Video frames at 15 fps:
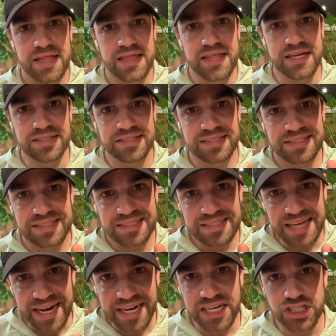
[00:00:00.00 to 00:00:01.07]
the
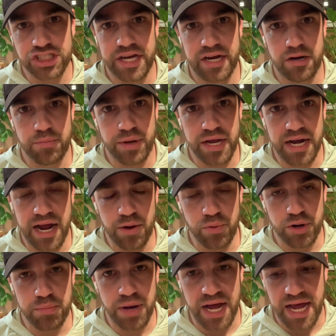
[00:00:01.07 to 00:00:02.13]
second chatterbait I
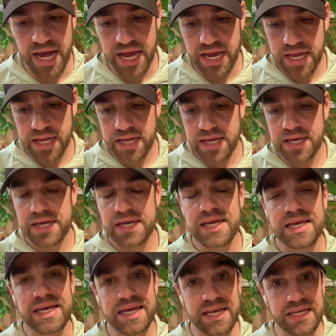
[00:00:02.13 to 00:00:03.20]
would buy
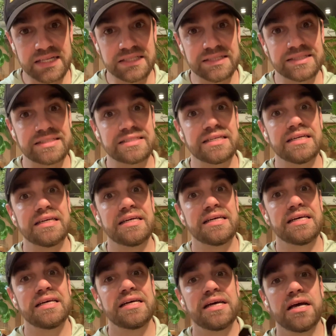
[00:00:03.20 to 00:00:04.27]
is
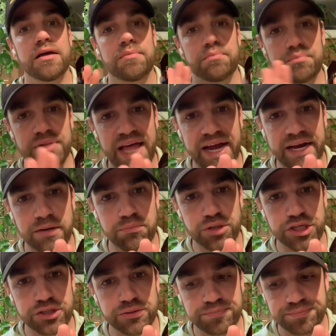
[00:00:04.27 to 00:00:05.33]
black and
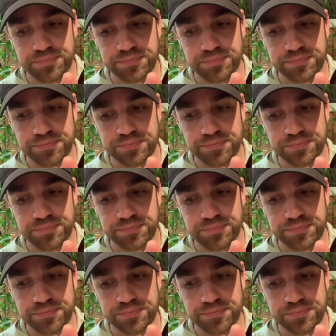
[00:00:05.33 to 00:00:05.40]
blue.